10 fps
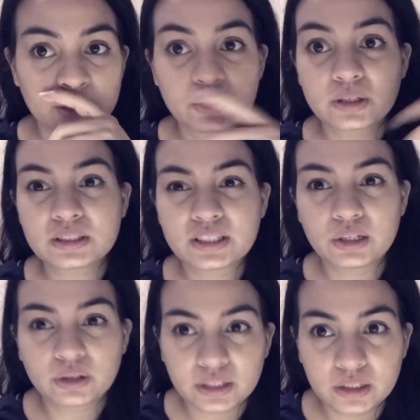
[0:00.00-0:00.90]
so you can see I
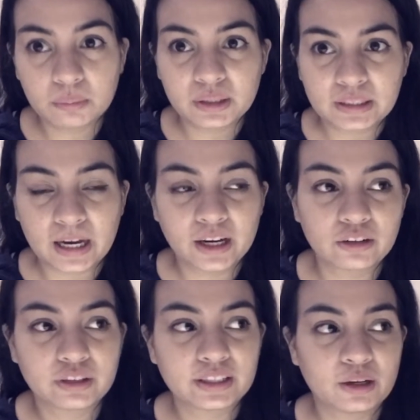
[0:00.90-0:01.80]
look a little bit
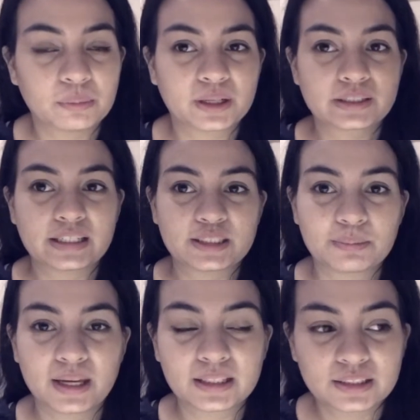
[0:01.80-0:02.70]
tired right now because I
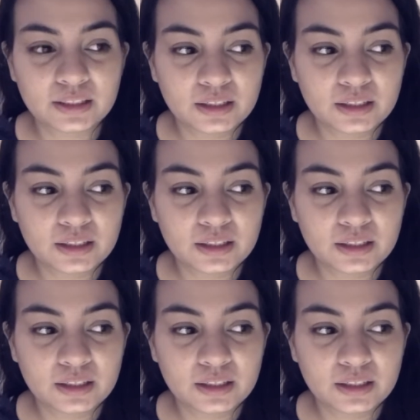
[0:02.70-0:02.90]
spent